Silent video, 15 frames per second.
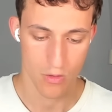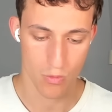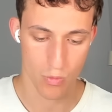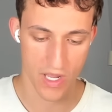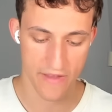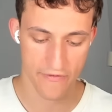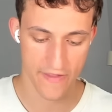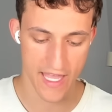
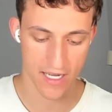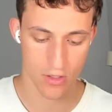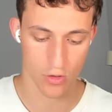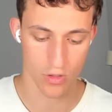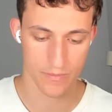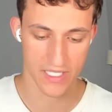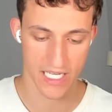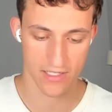Wait for that
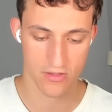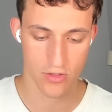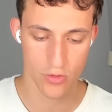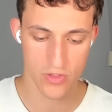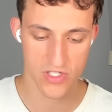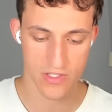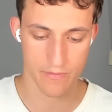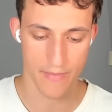Golem to get 2
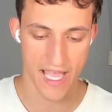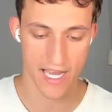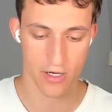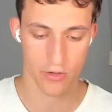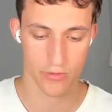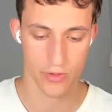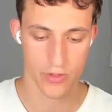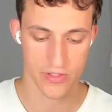
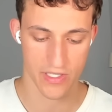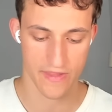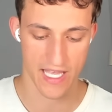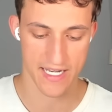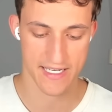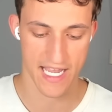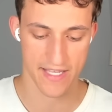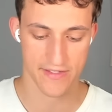smackaroos on
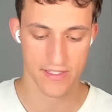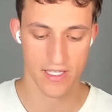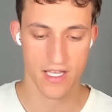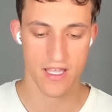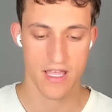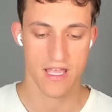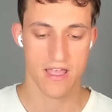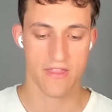that
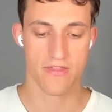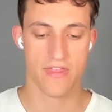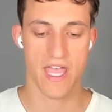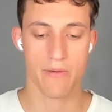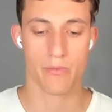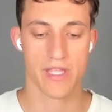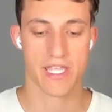Tesla, then we